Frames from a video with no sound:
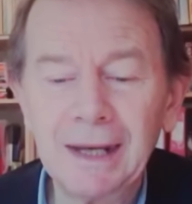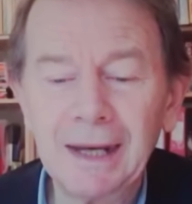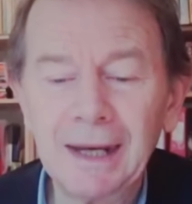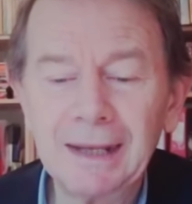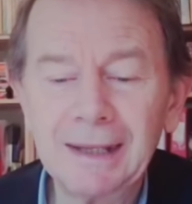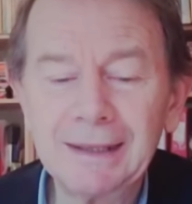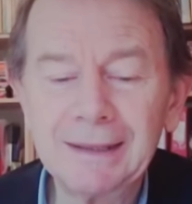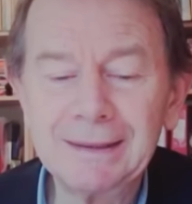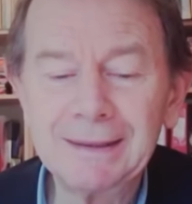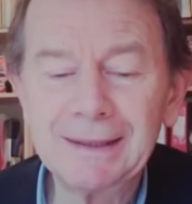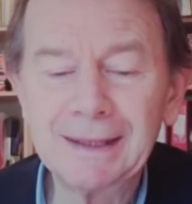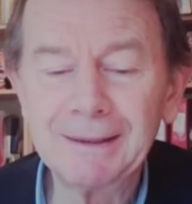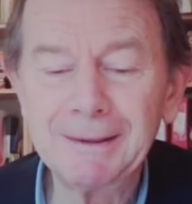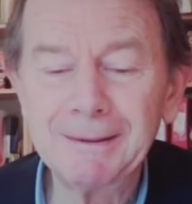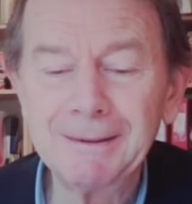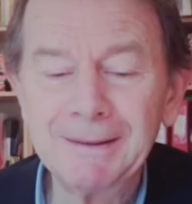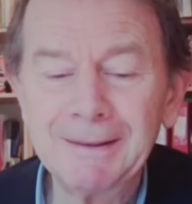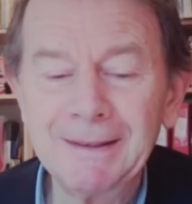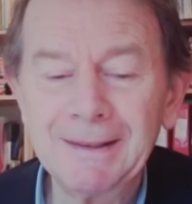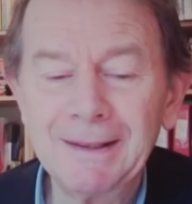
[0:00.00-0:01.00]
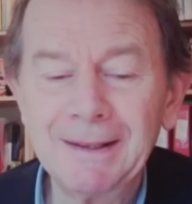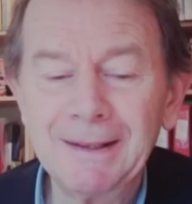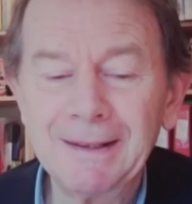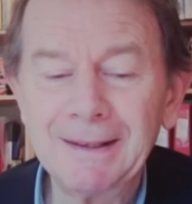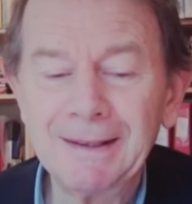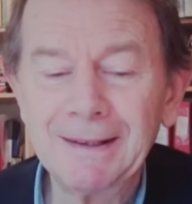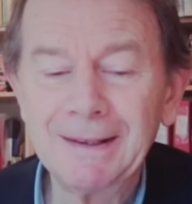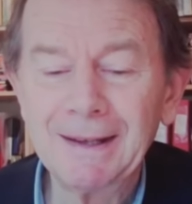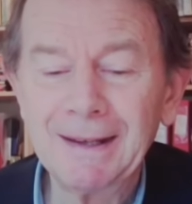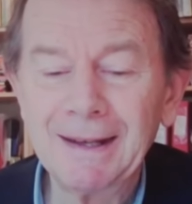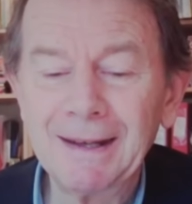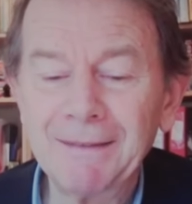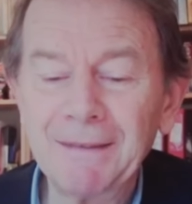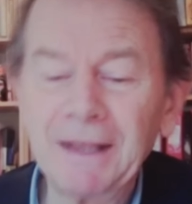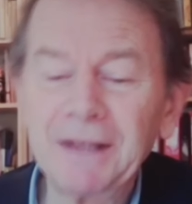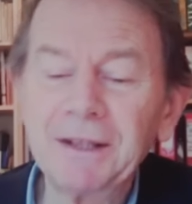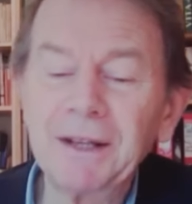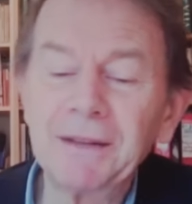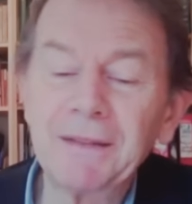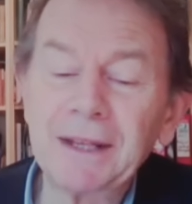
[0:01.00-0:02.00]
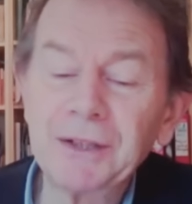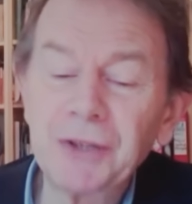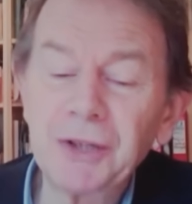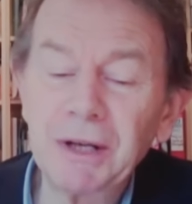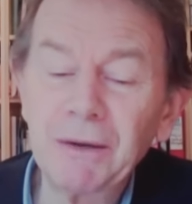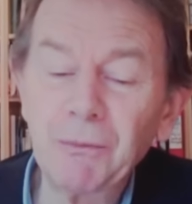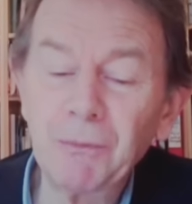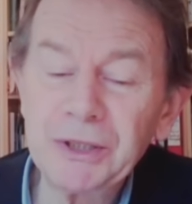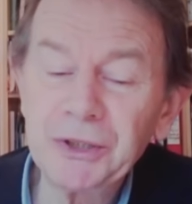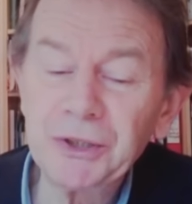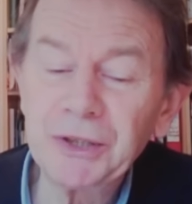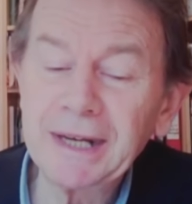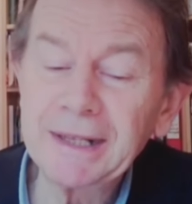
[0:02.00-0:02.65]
And we should